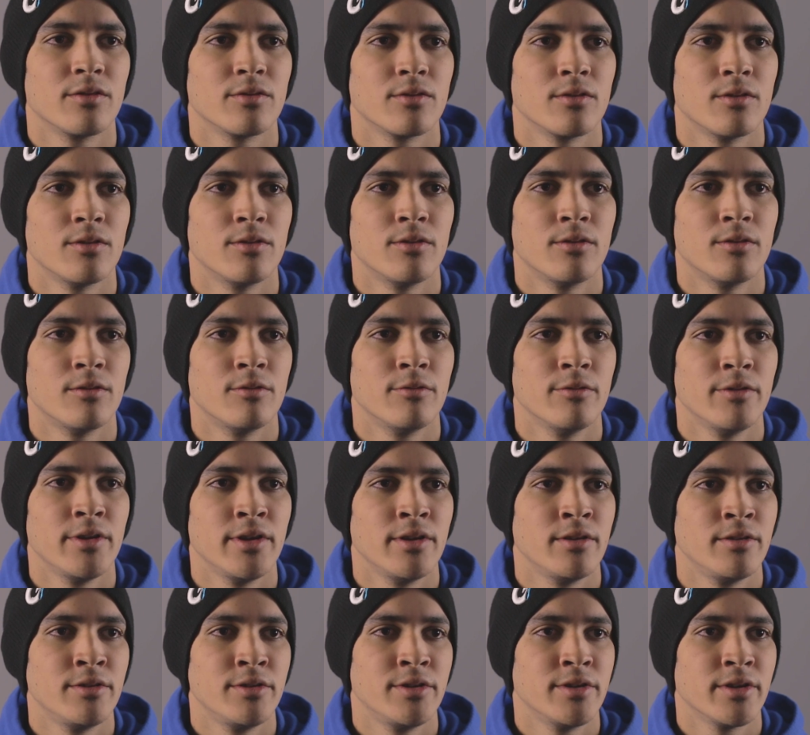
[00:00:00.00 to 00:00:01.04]
So
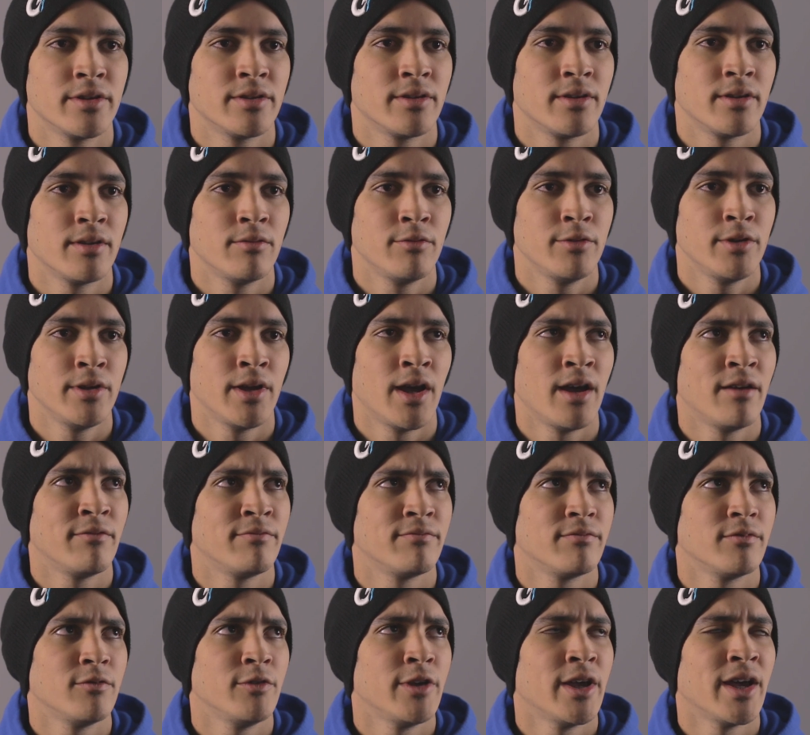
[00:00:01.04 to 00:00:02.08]
we just, we, have,
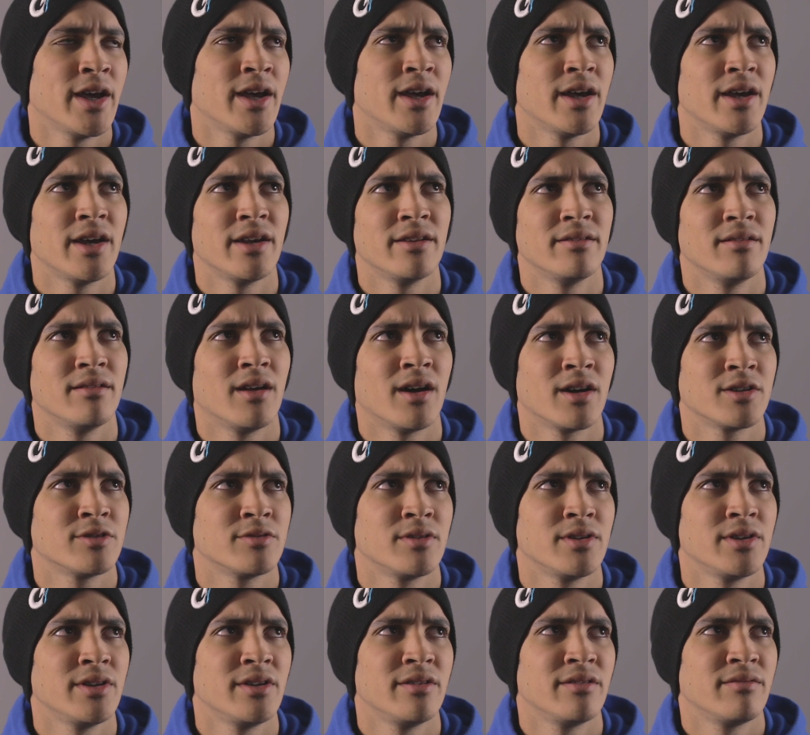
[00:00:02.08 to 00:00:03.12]
we had
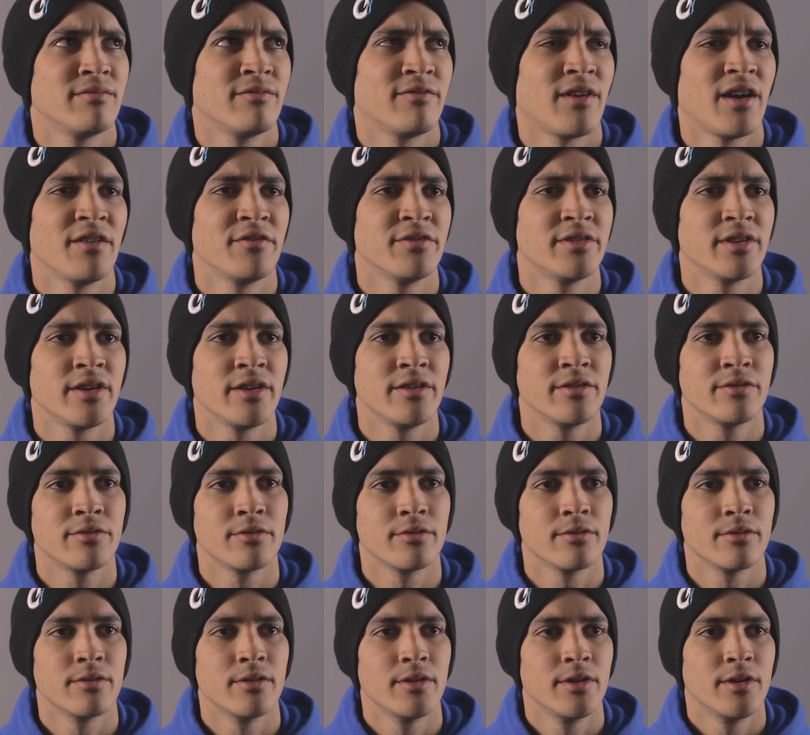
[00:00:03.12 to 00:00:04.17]
actually five days
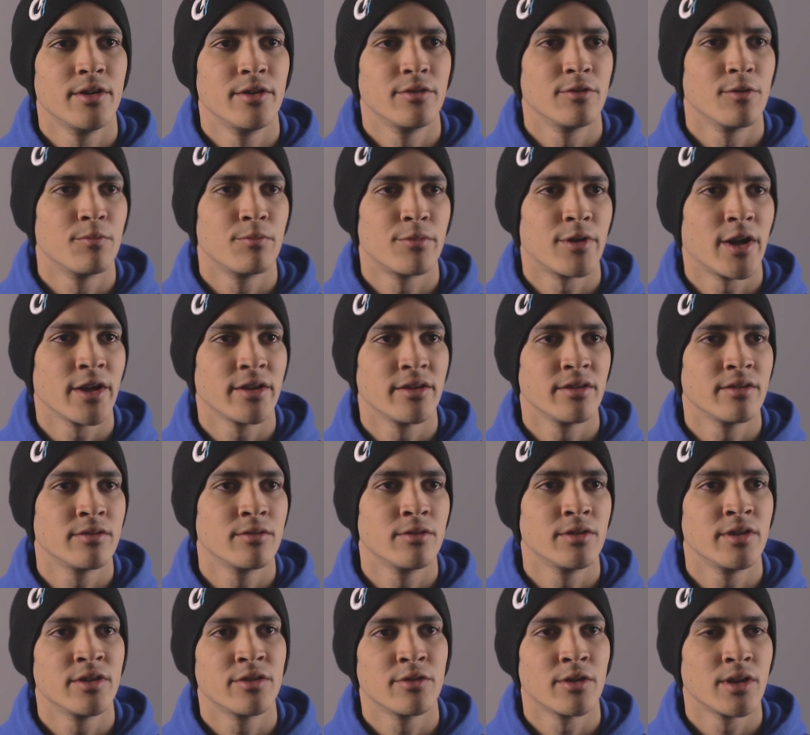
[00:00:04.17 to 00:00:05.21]
to, to practice
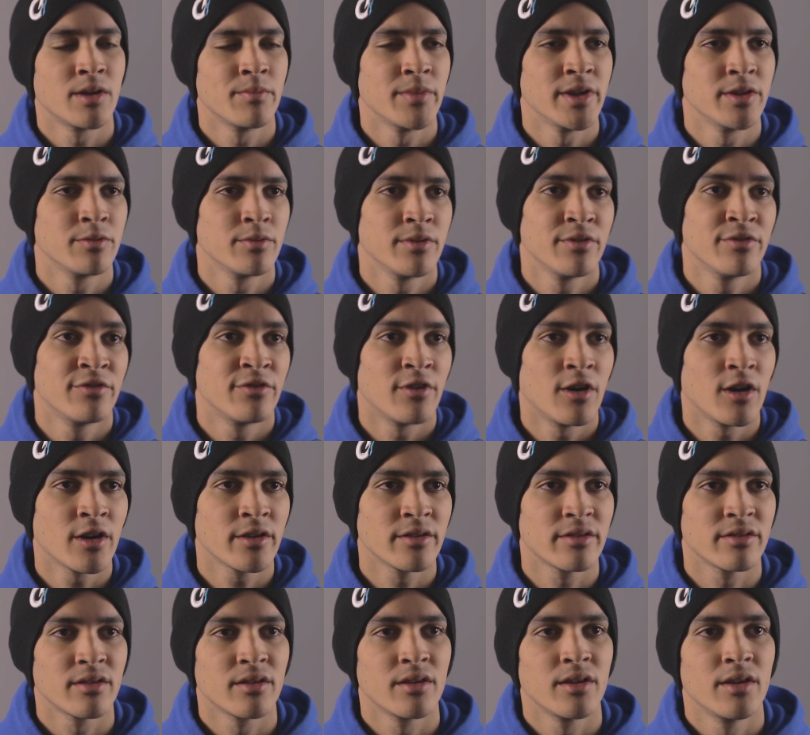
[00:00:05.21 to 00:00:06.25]
to this tournament with
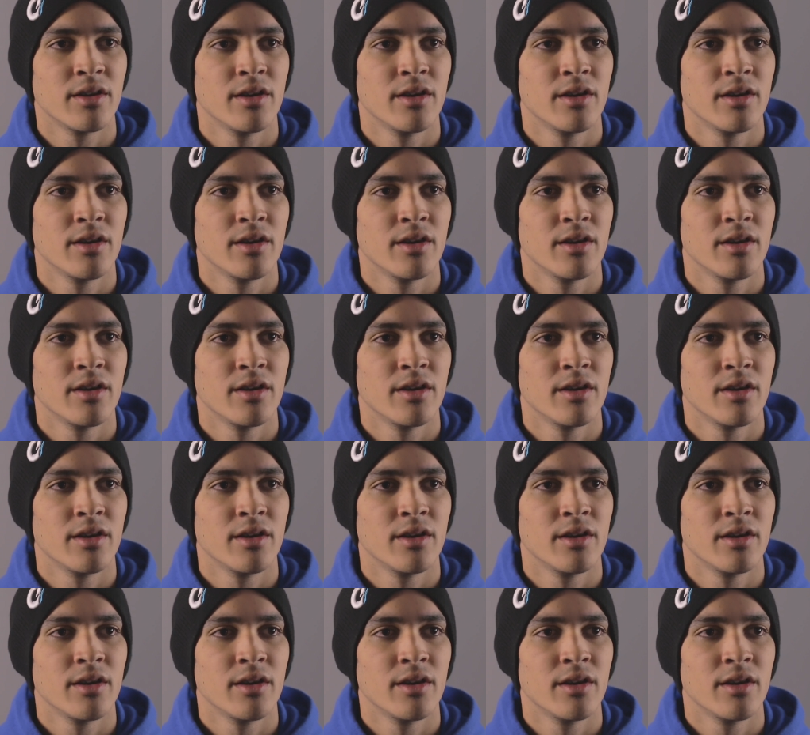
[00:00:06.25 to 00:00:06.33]
Fox.